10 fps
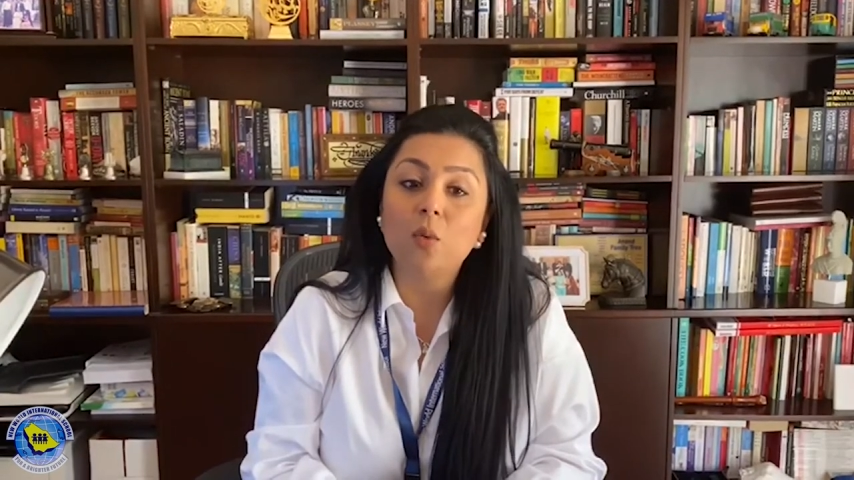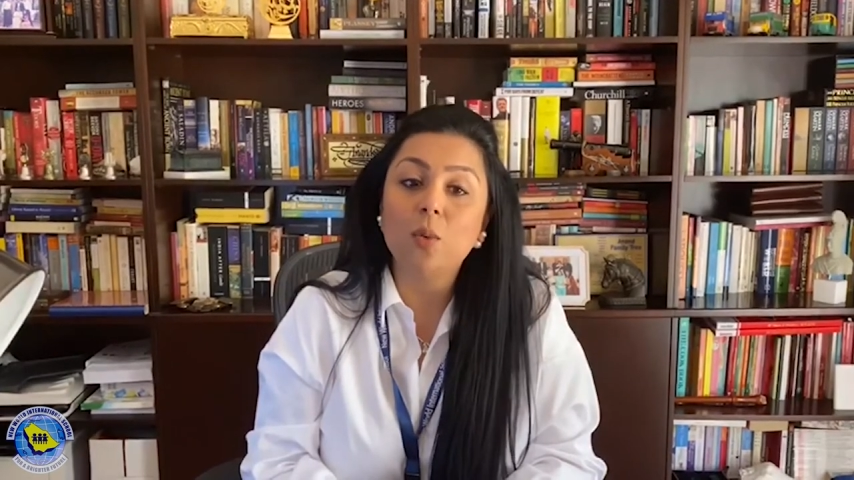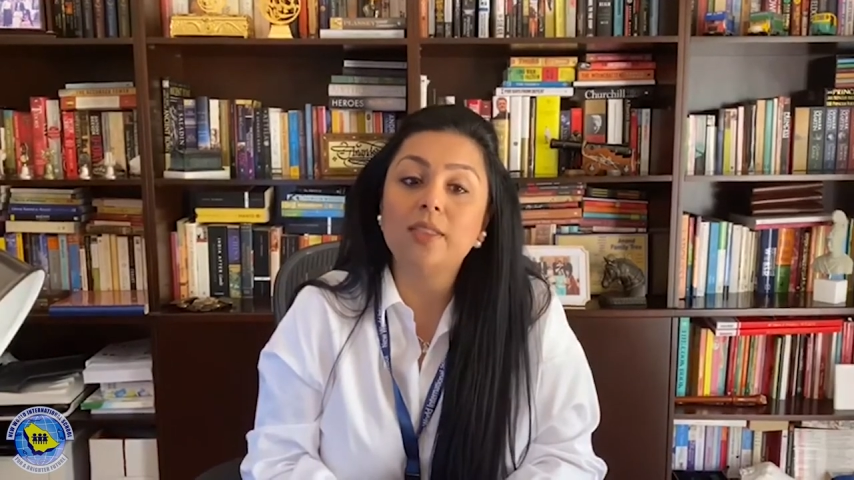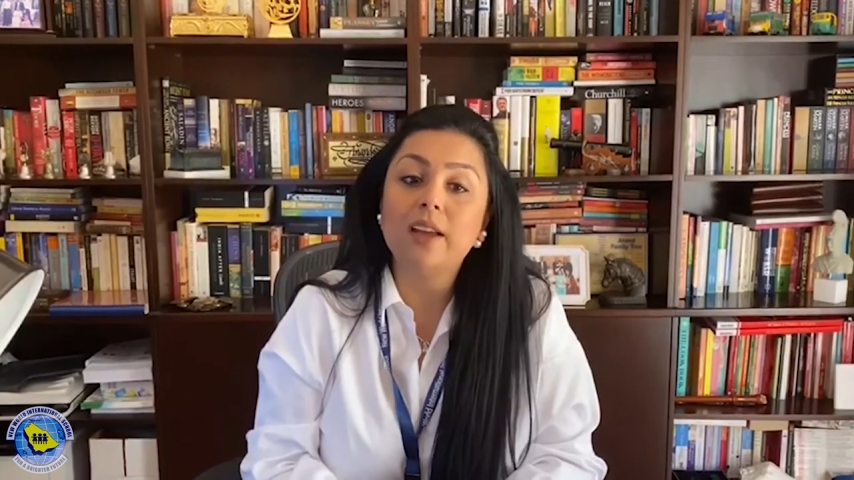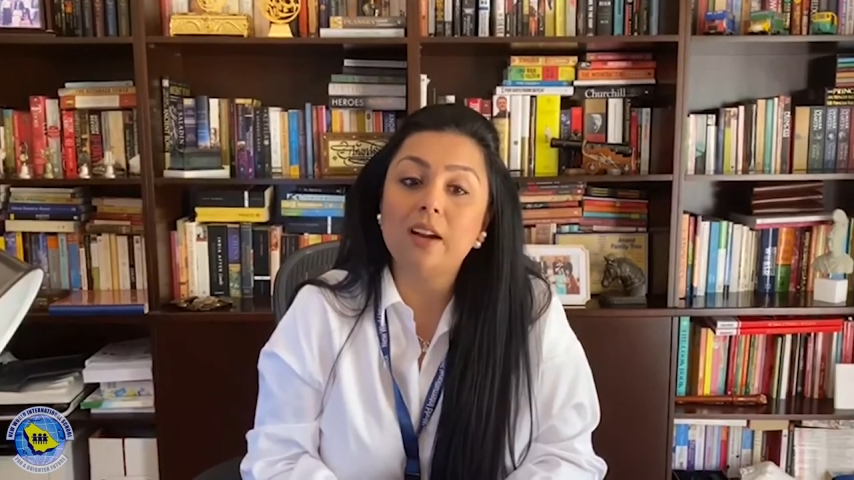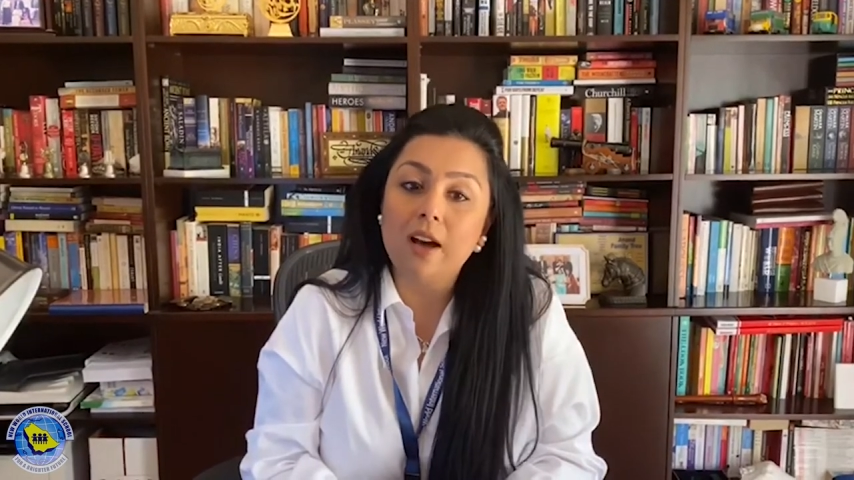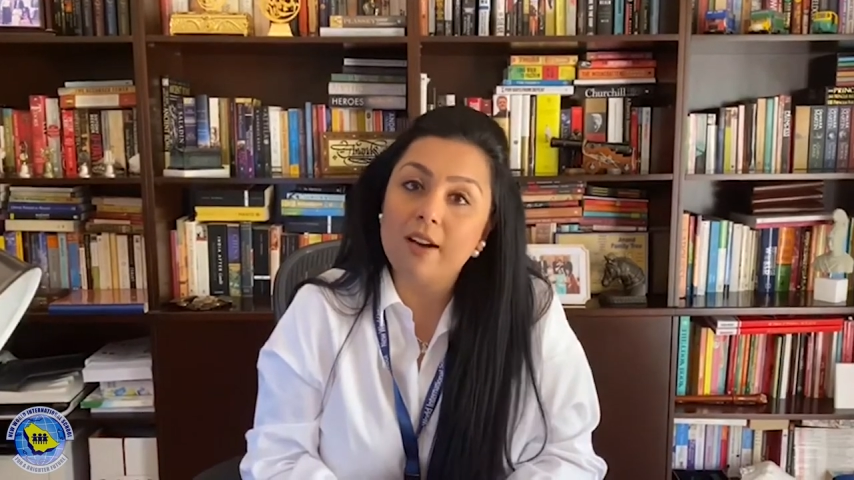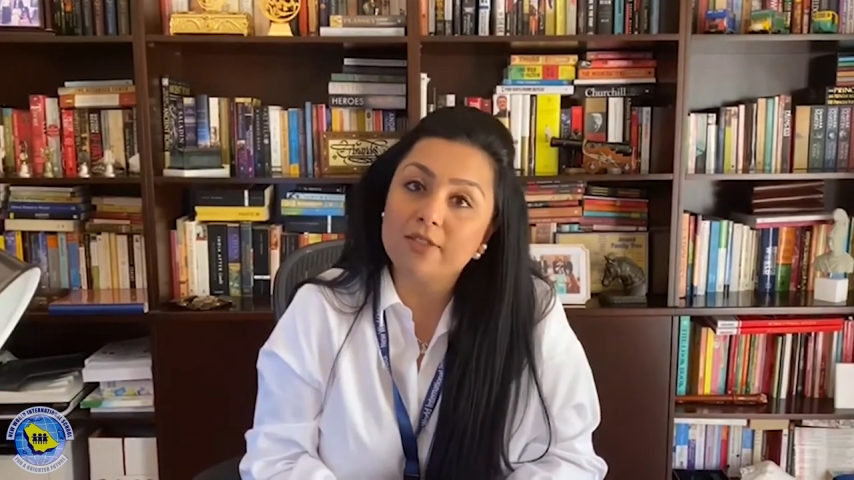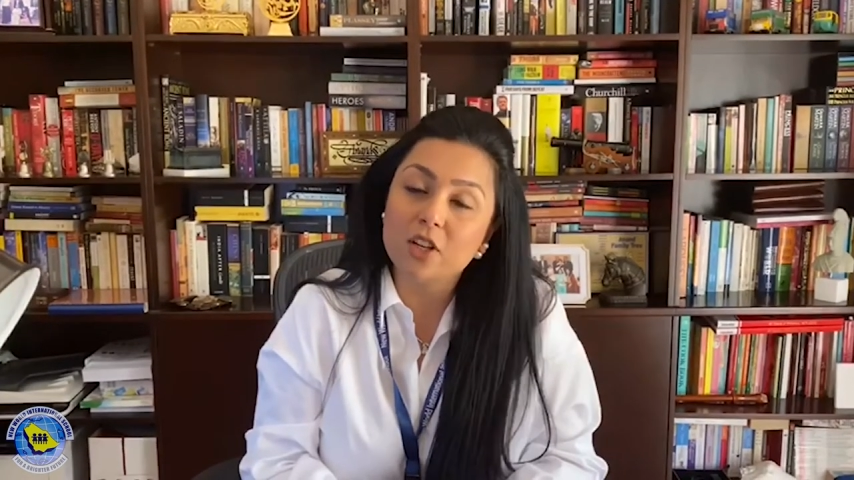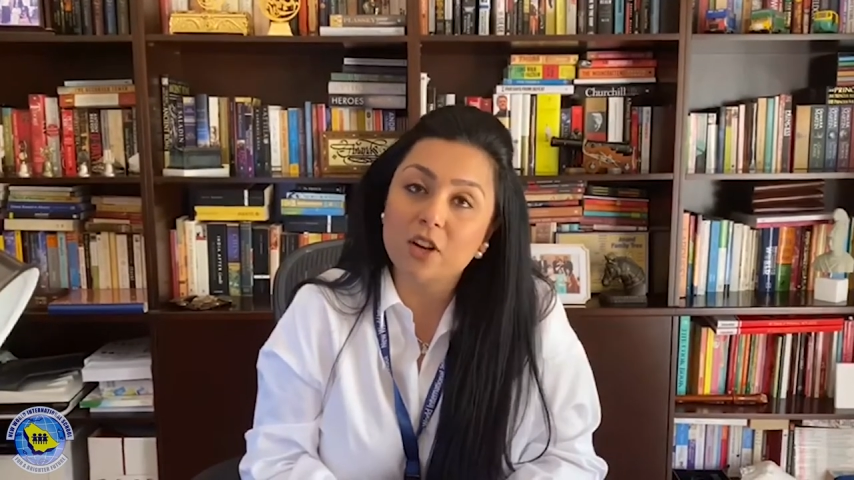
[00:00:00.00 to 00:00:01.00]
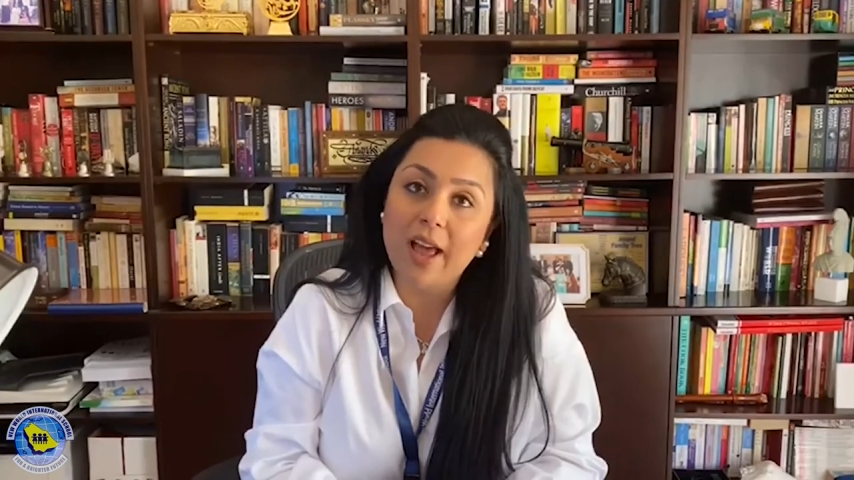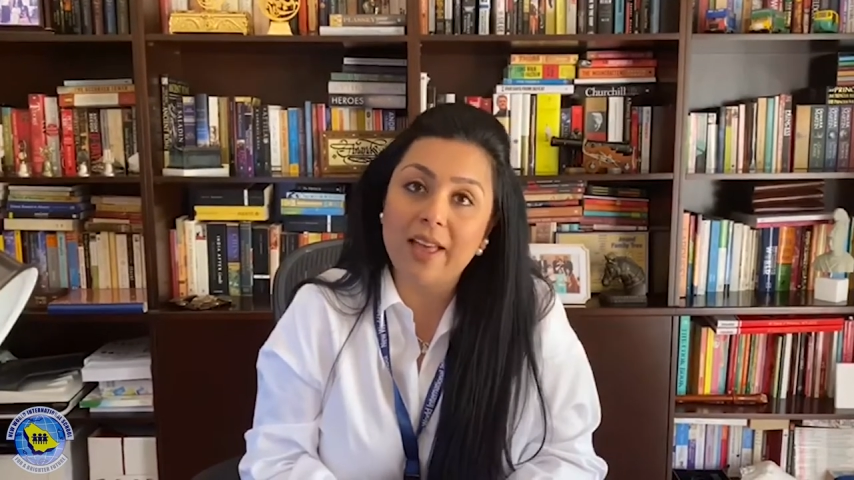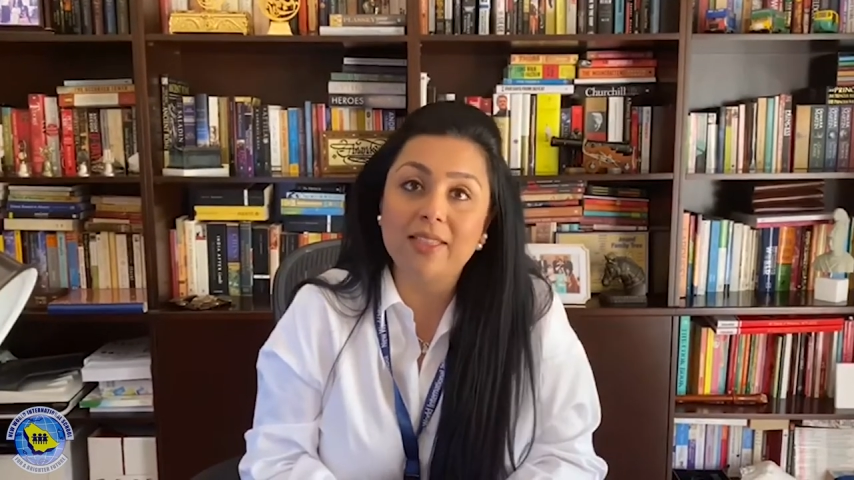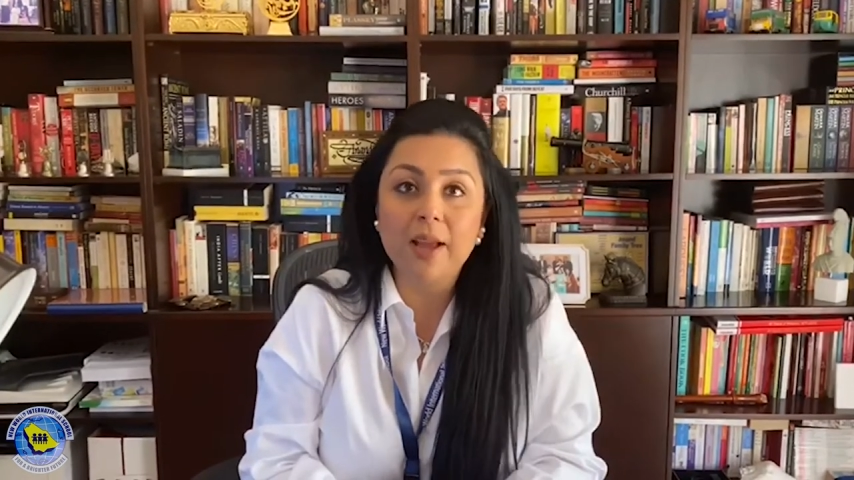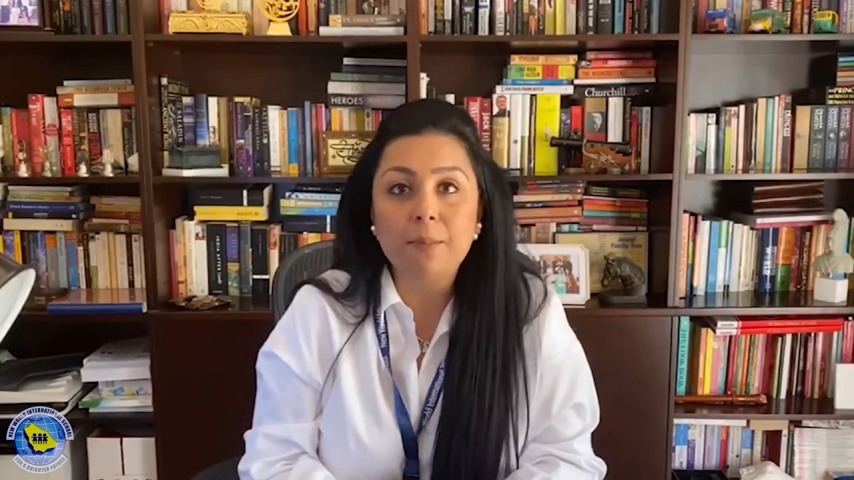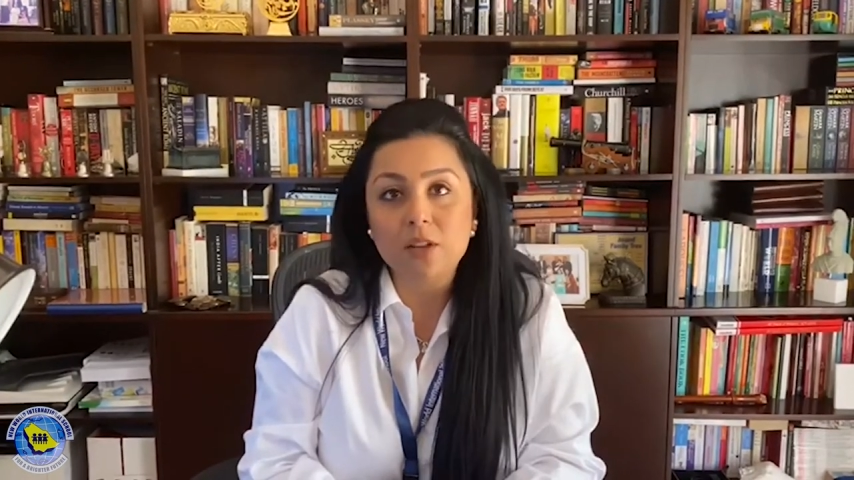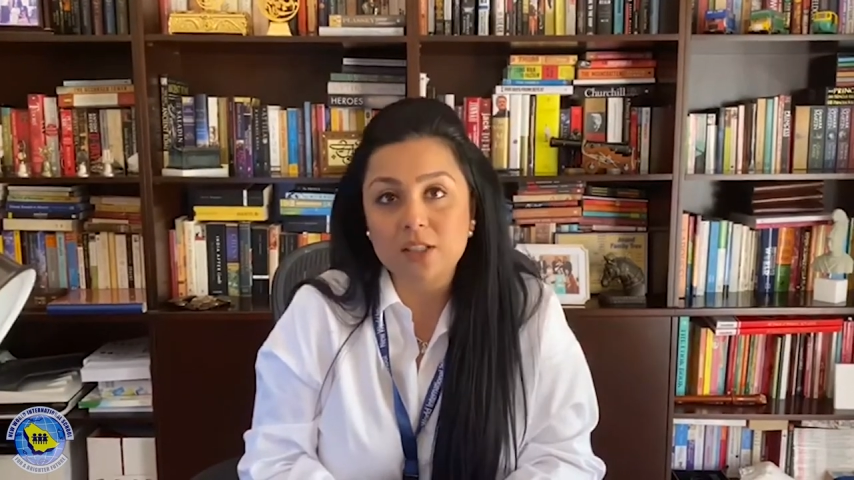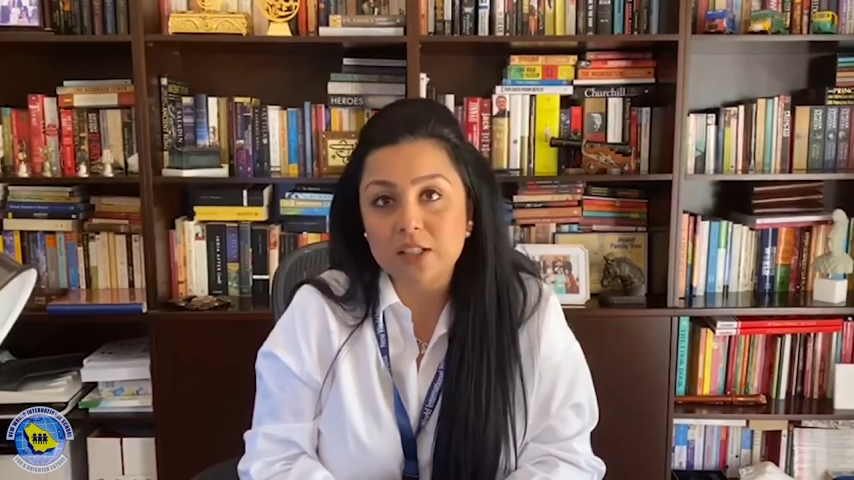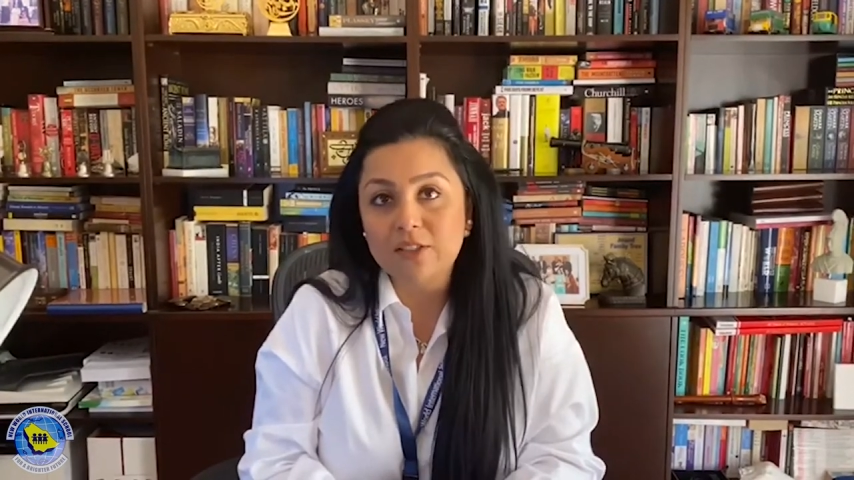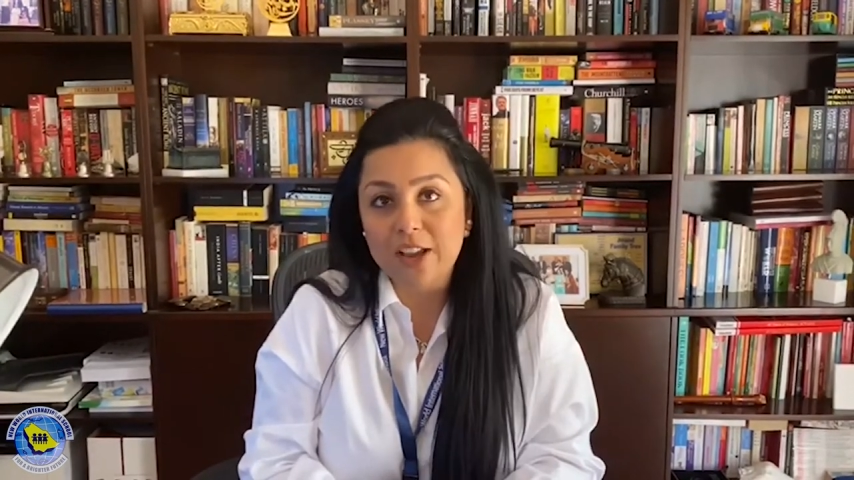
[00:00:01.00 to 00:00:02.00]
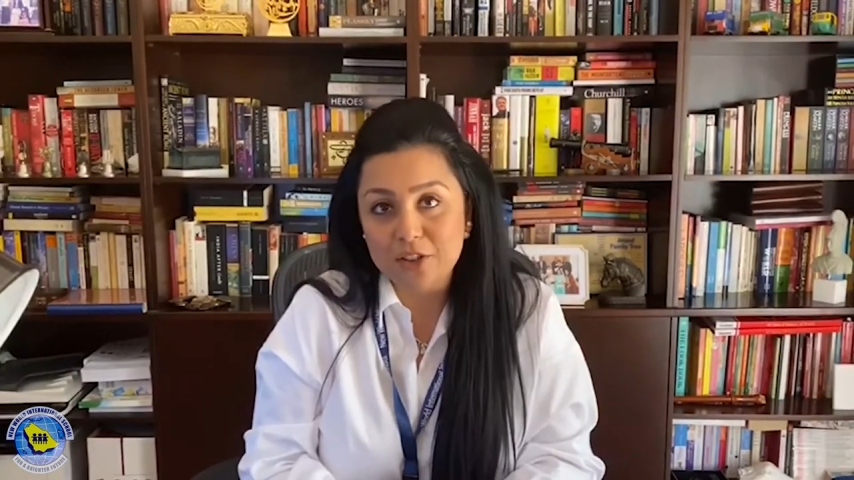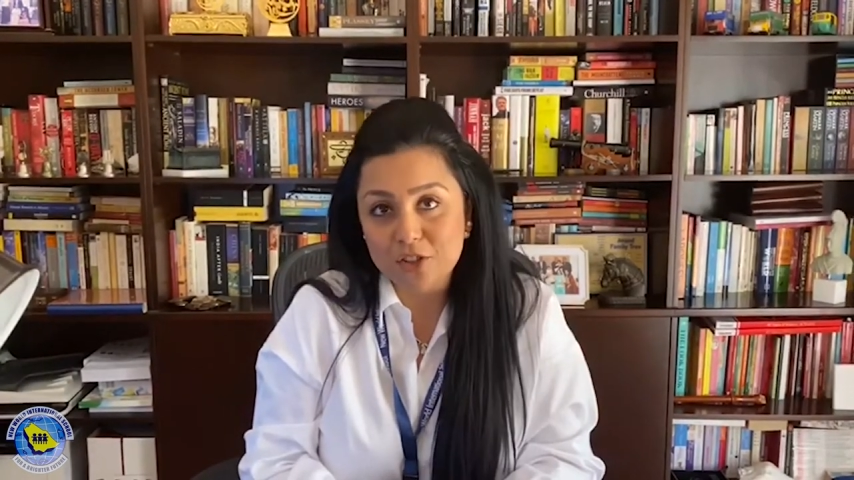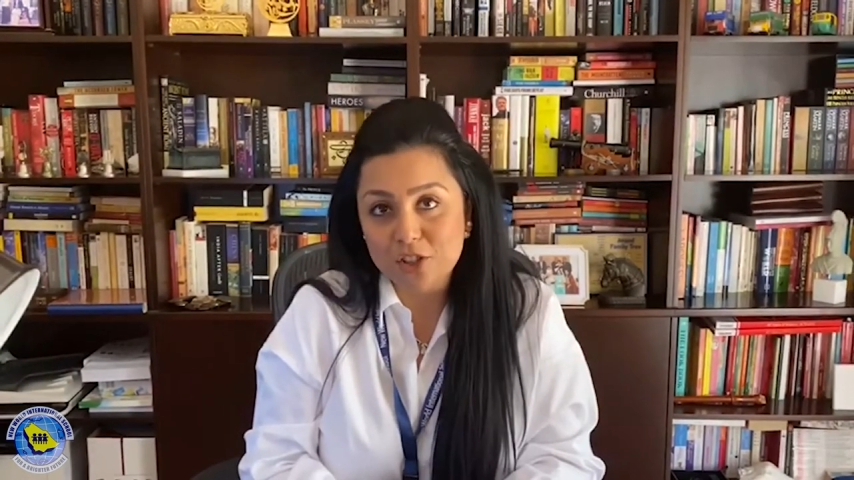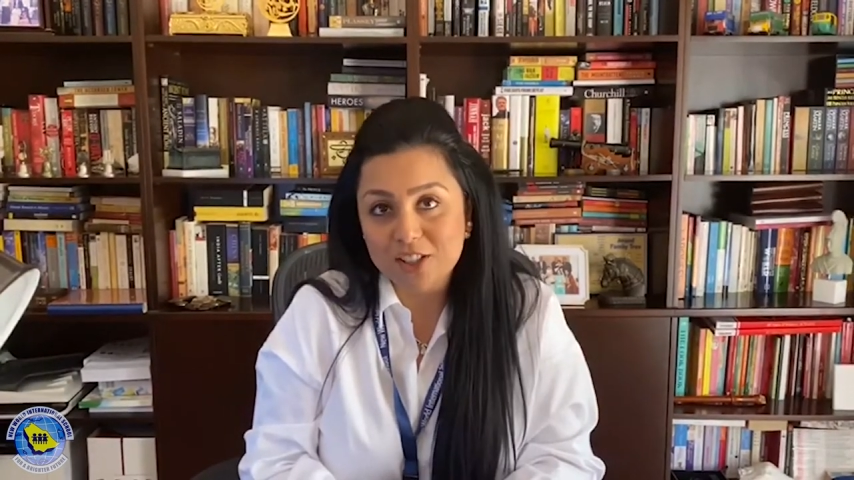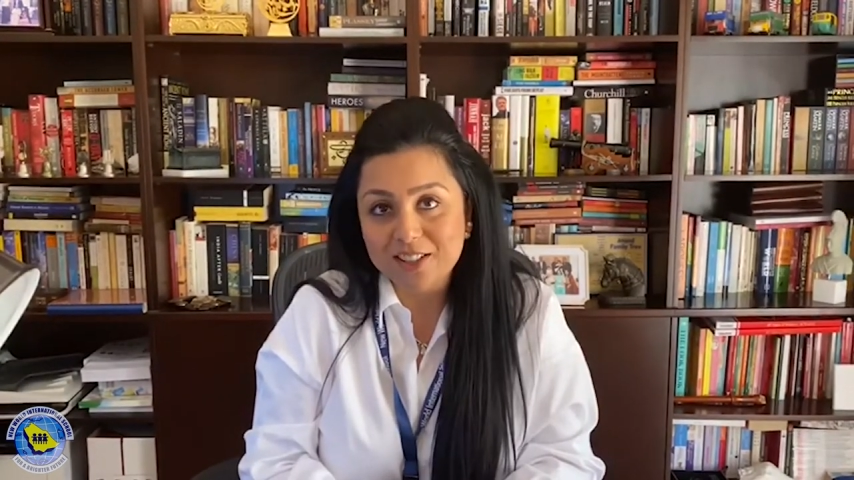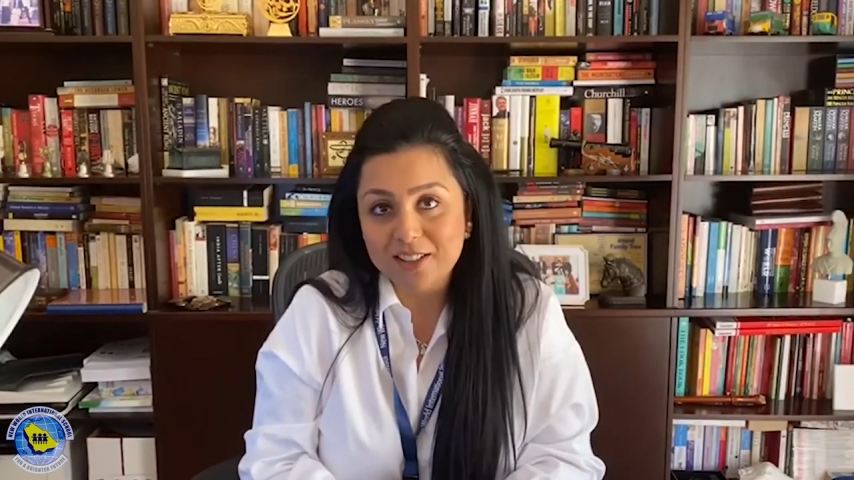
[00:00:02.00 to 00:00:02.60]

with their laughter and their positive energy.